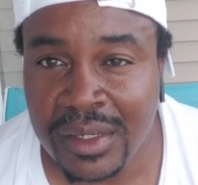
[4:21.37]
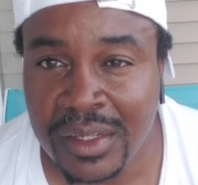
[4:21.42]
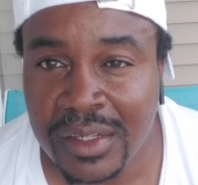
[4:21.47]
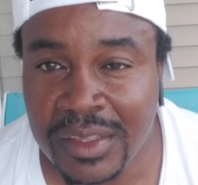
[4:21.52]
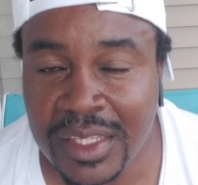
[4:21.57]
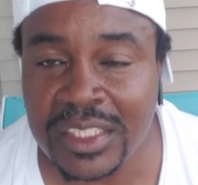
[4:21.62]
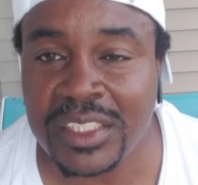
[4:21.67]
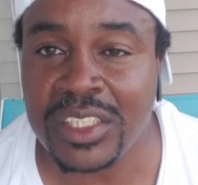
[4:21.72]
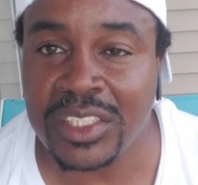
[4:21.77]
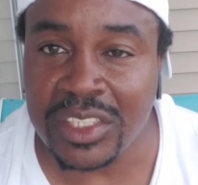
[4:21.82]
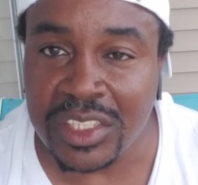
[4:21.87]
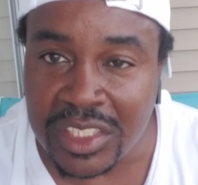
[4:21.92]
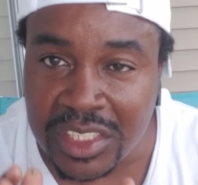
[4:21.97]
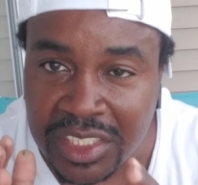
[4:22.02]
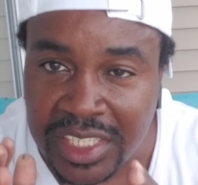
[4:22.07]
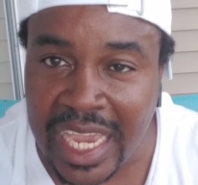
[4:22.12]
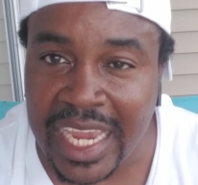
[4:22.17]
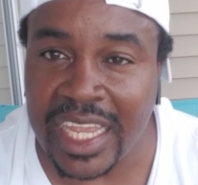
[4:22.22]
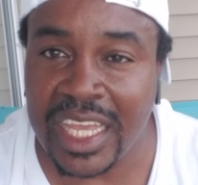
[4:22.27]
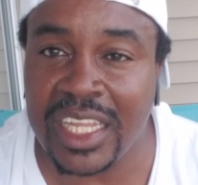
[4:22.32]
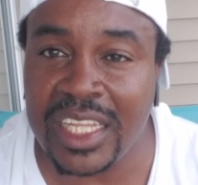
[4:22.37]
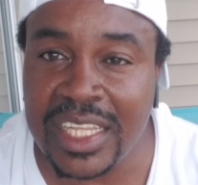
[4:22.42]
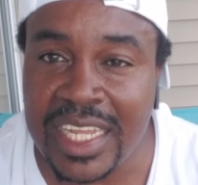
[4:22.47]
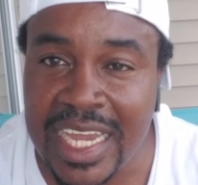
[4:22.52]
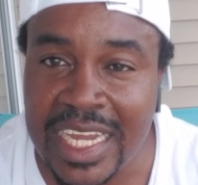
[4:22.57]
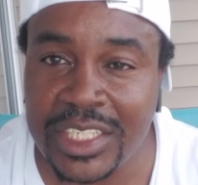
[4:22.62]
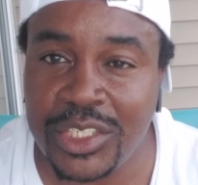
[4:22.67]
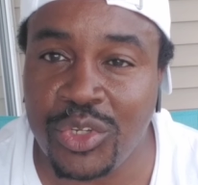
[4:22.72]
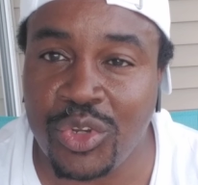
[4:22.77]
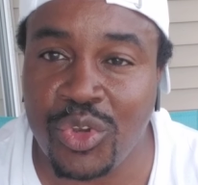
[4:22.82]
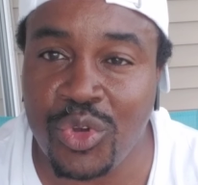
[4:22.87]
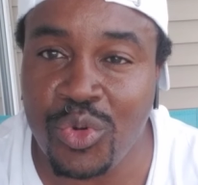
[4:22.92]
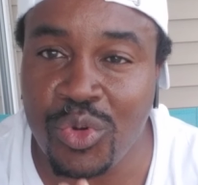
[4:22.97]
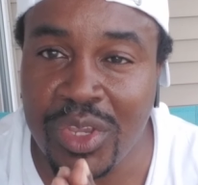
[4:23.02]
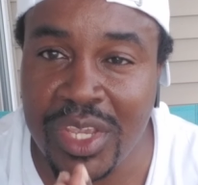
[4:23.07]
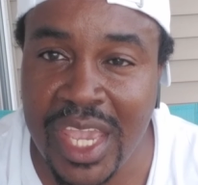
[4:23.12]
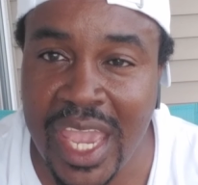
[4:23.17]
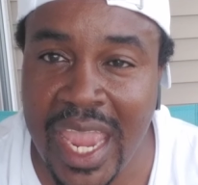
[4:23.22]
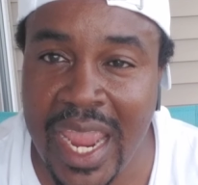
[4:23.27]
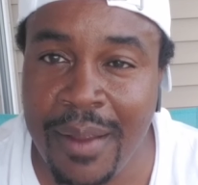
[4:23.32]
This is a psychological
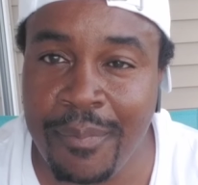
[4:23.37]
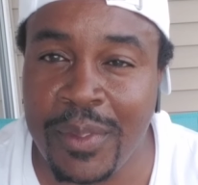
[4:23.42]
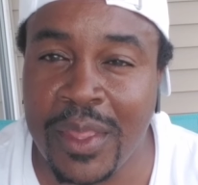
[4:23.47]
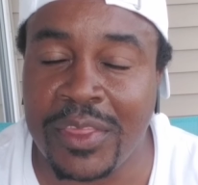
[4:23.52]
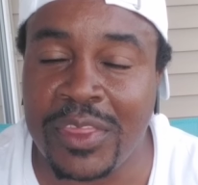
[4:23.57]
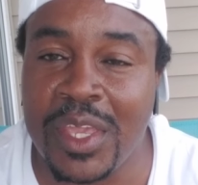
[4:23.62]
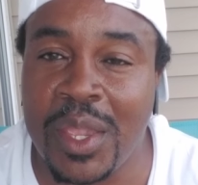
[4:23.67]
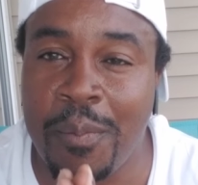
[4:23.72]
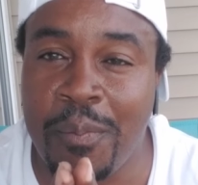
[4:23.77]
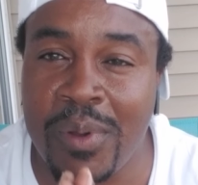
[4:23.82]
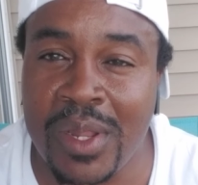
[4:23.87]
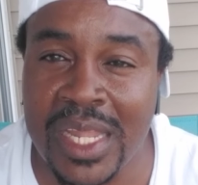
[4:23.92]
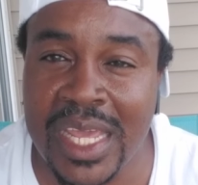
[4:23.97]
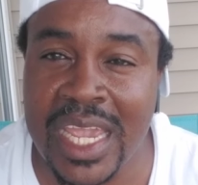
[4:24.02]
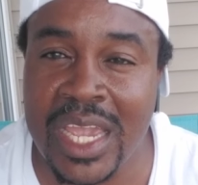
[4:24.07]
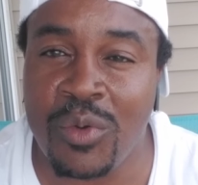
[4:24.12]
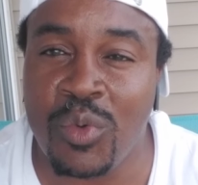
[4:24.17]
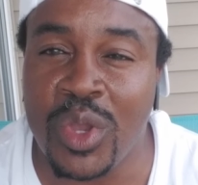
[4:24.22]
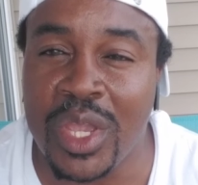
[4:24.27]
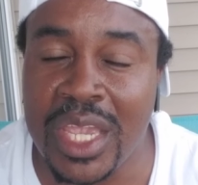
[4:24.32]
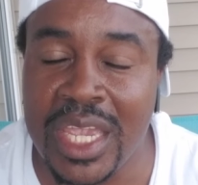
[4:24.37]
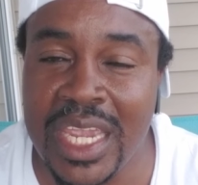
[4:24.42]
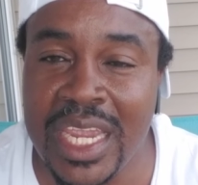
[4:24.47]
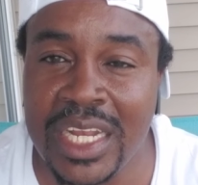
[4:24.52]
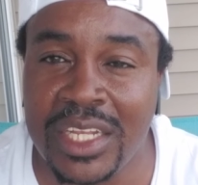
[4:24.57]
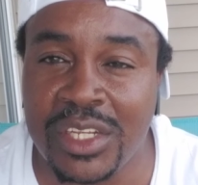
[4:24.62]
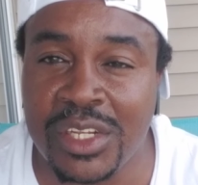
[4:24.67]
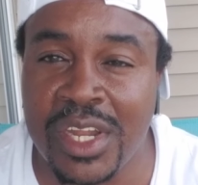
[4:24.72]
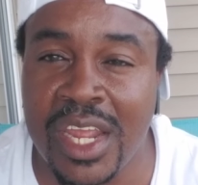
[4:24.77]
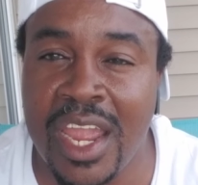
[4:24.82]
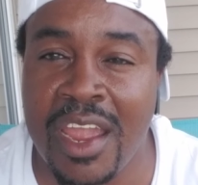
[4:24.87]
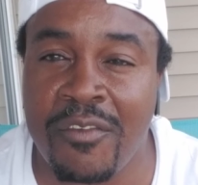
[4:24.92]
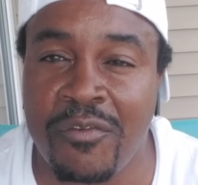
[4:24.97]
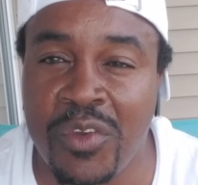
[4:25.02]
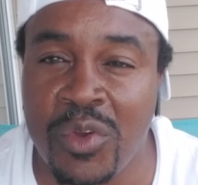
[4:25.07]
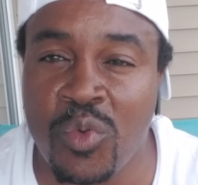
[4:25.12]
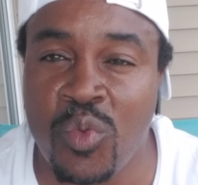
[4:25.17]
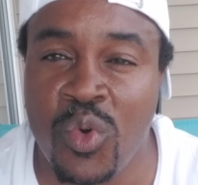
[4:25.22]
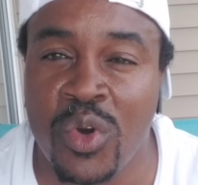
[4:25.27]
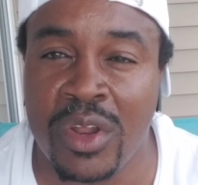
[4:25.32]
game that they're playing with each and
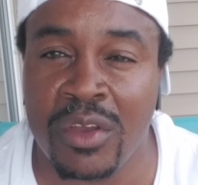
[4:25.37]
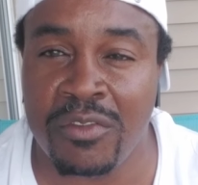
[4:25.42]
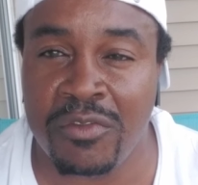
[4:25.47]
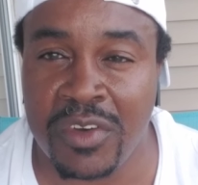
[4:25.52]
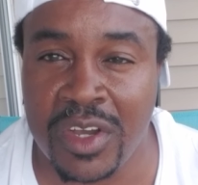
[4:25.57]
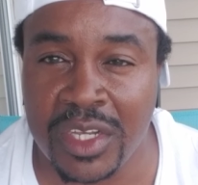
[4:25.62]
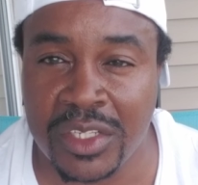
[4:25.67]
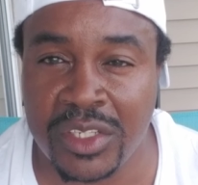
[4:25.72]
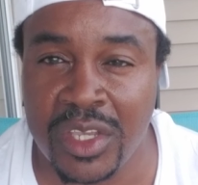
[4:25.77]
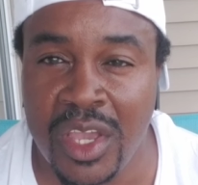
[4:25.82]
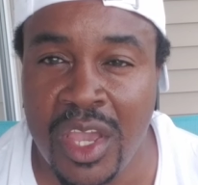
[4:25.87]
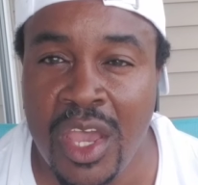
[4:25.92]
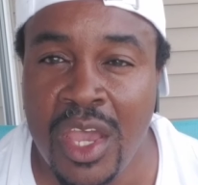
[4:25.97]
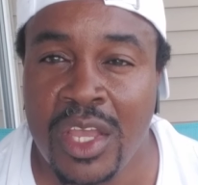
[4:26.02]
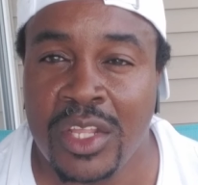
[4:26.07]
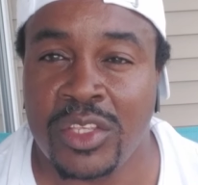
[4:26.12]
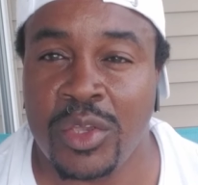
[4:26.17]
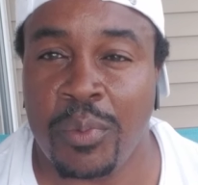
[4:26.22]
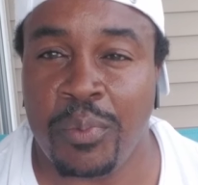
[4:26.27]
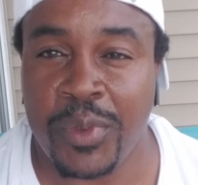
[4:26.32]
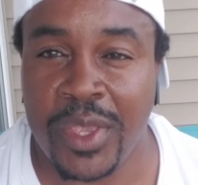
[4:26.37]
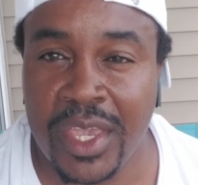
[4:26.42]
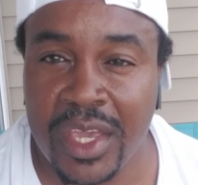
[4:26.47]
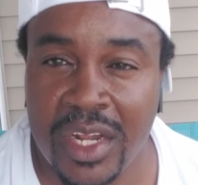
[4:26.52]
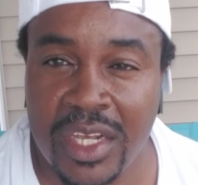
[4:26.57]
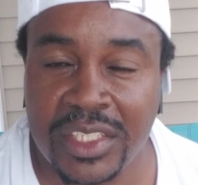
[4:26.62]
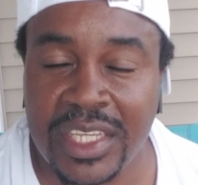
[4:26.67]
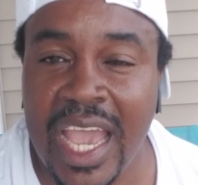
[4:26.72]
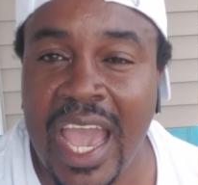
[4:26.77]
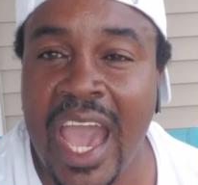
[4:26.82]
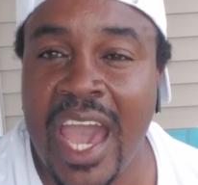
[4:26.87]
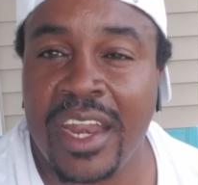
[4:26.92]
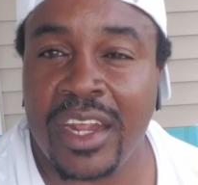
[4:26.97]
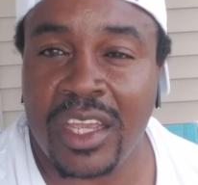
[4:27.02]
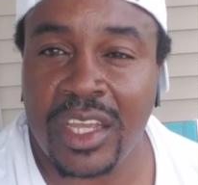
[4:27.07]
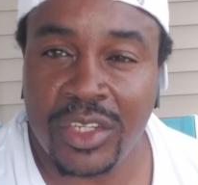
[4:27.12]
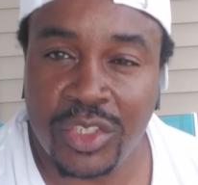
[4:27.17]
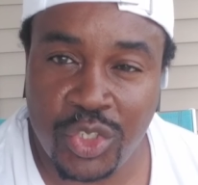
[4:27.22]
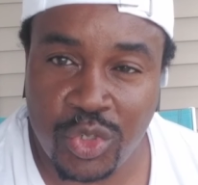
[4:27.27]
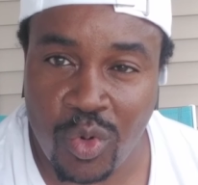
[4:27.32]
every one of us to get us out of
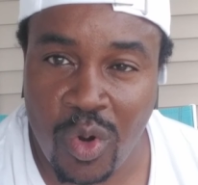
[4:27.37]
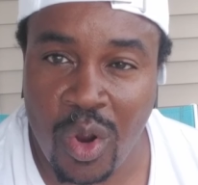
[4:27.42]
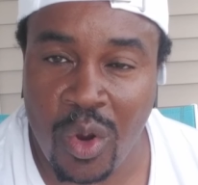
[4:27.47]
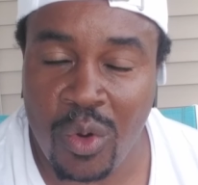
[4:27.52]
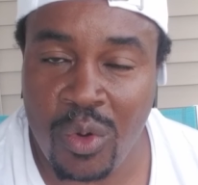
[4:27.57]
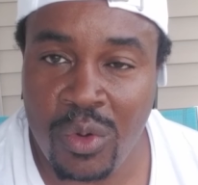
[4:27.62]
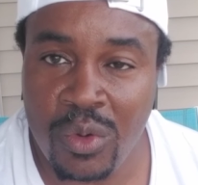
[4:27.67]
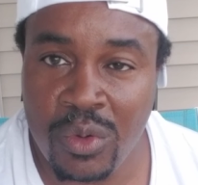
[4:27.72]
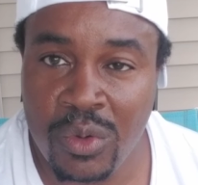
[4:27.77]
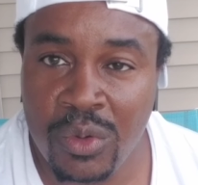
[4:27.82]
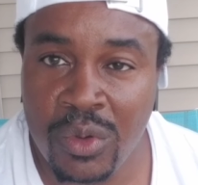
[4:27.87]
control,